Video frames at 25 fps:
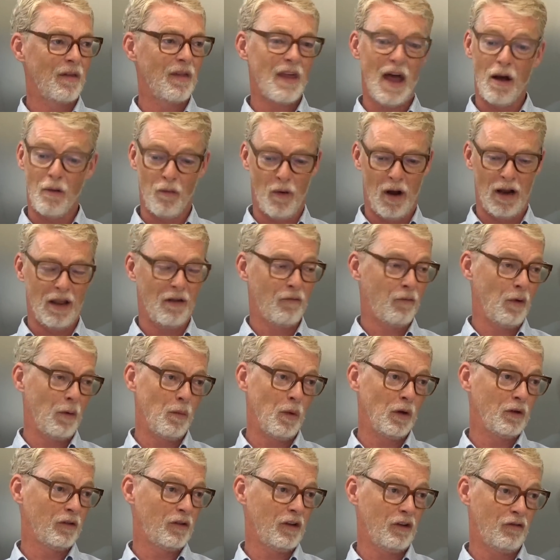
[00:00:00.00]
that way if we
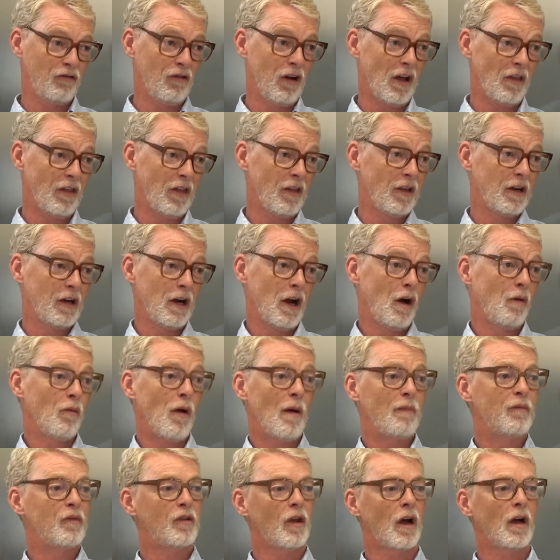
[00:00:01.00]
wanted rather than our
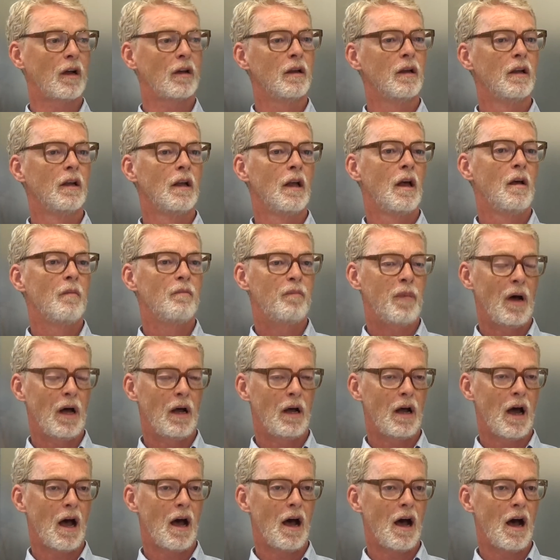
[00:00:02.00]
website.
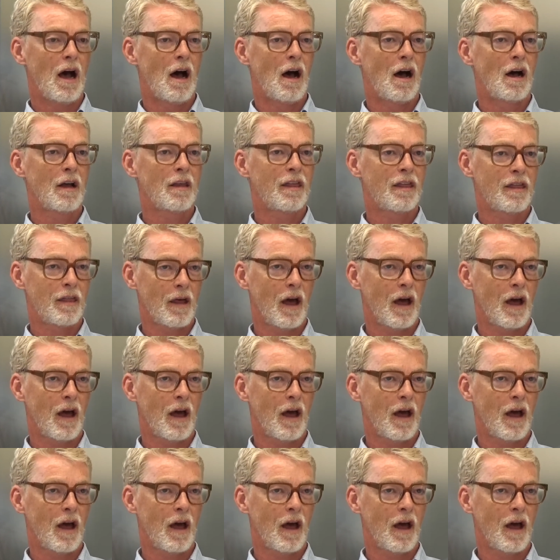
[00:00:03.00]
But I've